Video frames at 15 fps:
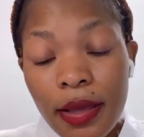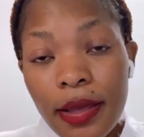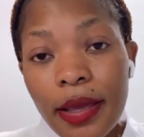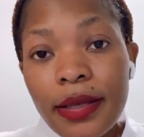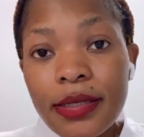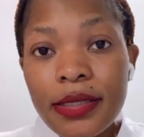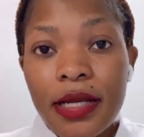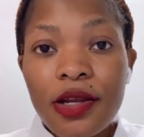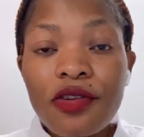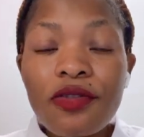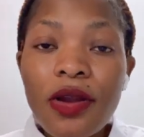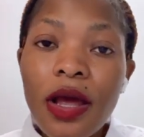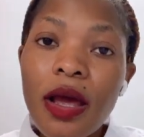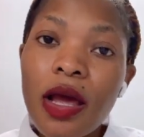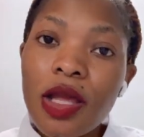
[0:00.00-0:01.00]
yes,
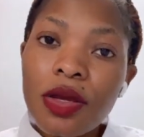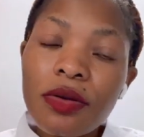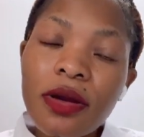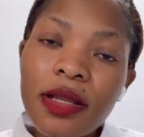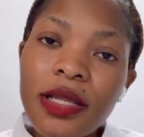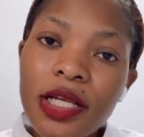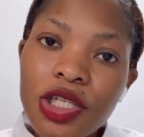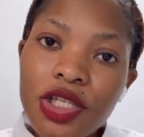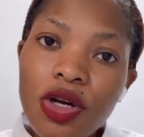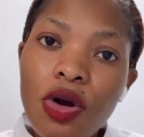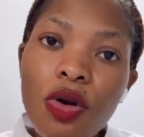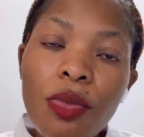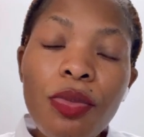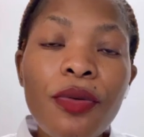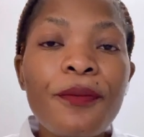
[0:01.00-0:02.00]
Sandra, you got the
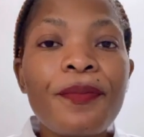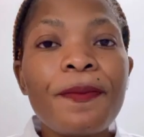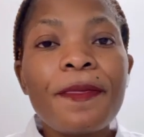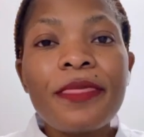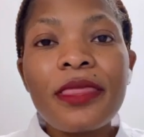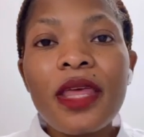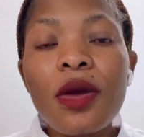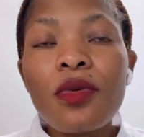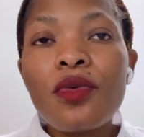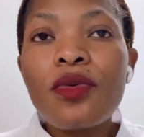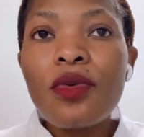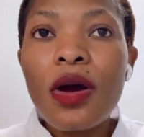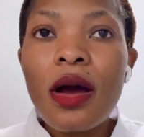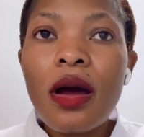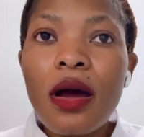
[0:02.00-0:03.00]
job. They
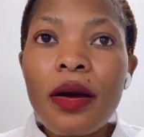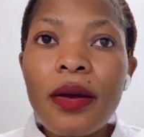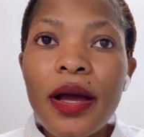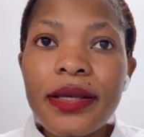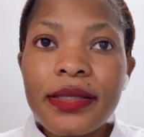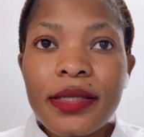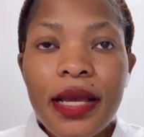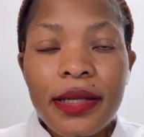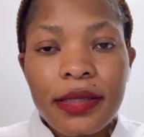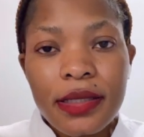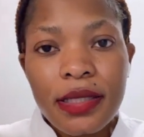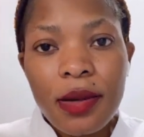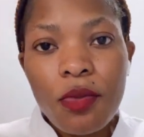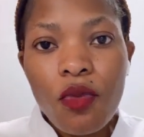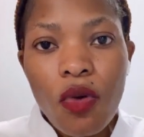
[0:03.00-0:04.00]
will assign
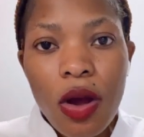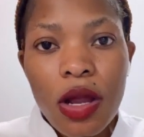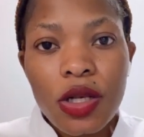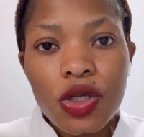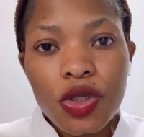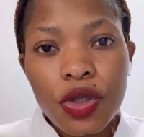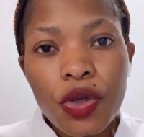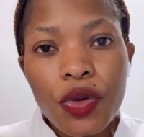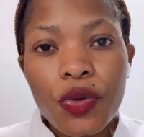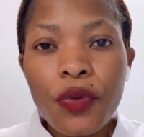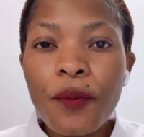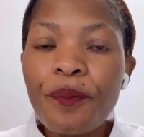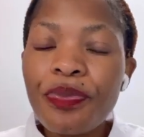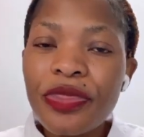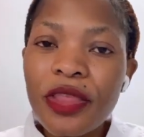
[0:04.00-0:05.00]
someone to
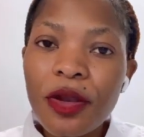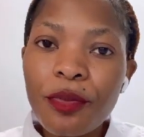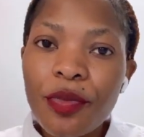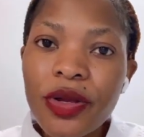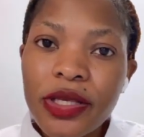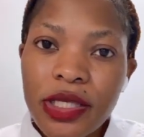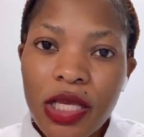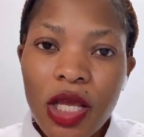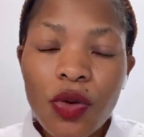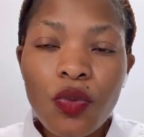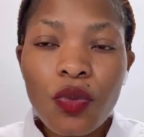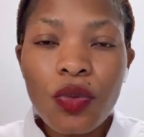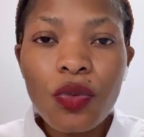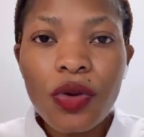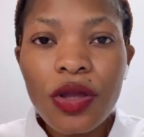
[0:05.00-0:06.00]
you. That person
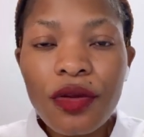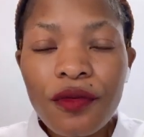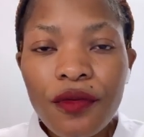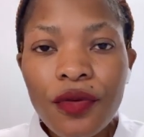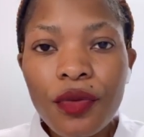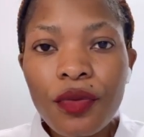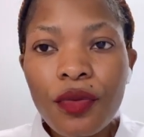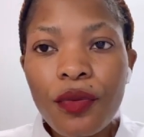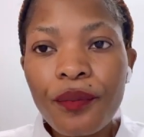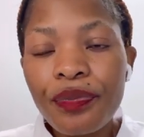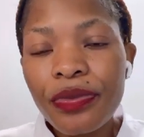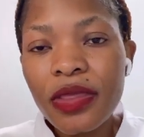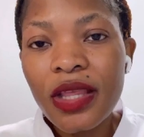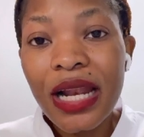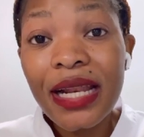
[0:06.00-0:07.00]
will give you
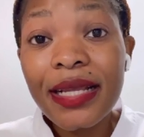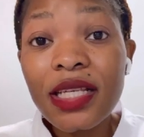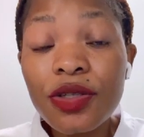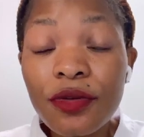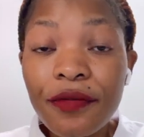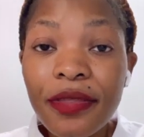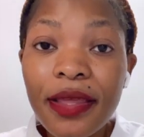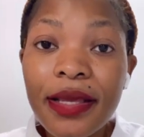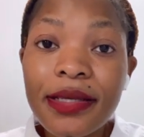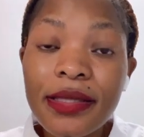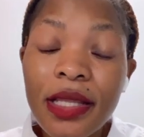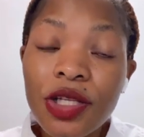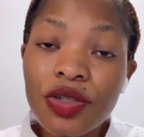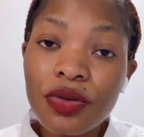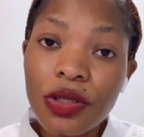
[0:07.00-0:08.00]
the list of things
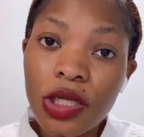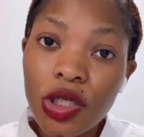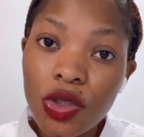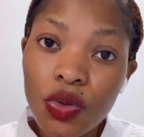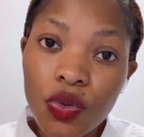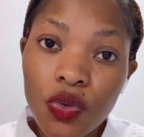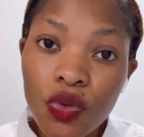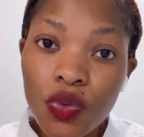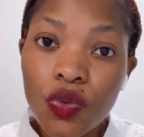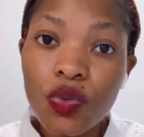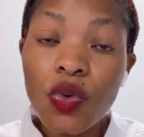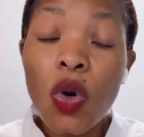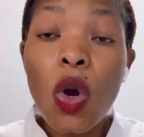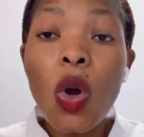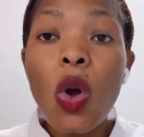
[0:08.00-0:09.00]
that you need to
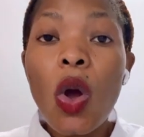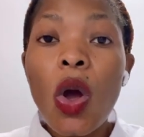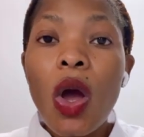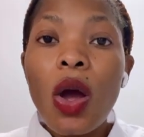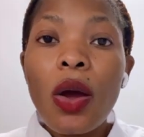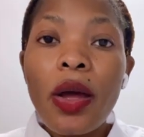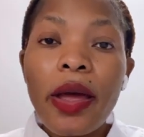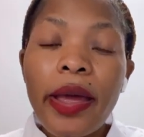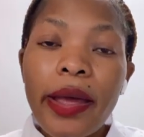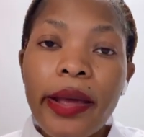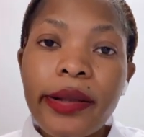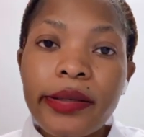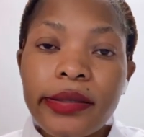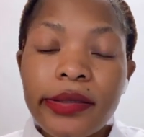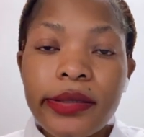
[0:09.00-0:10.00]
do
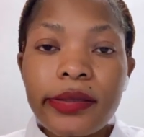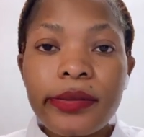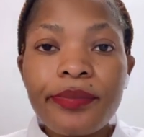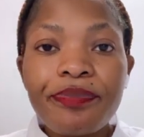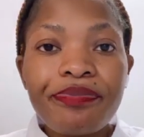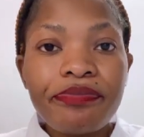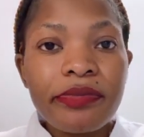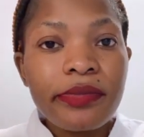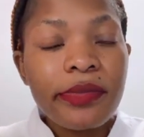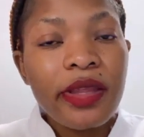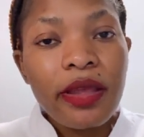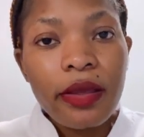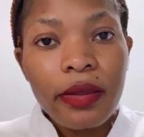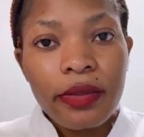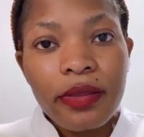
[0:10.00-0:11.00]
and
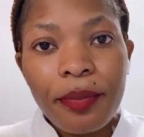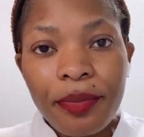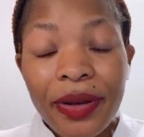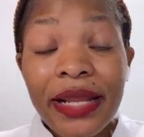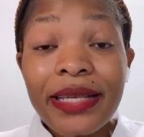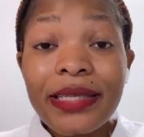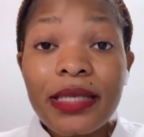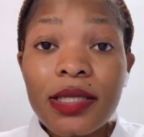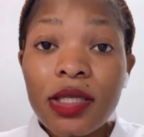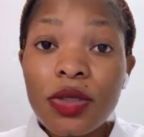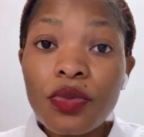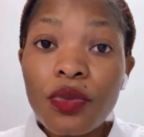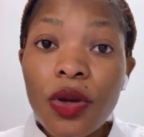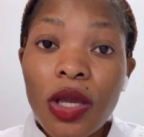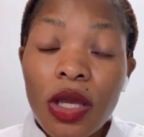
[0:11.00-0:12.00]
the places
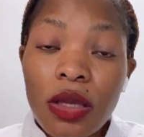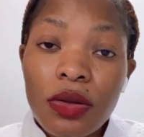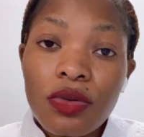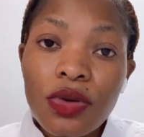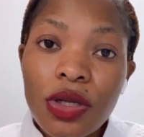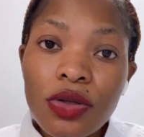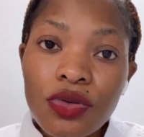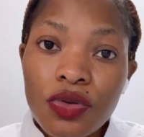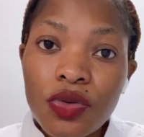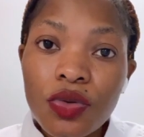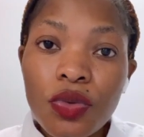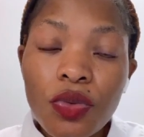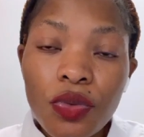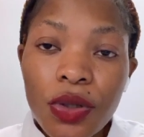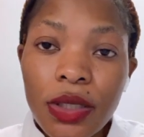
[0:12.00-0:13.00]
where you need to
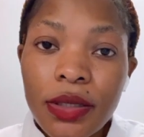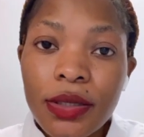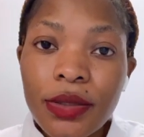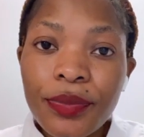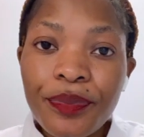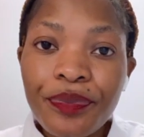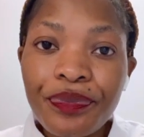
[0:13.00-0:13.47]
do it,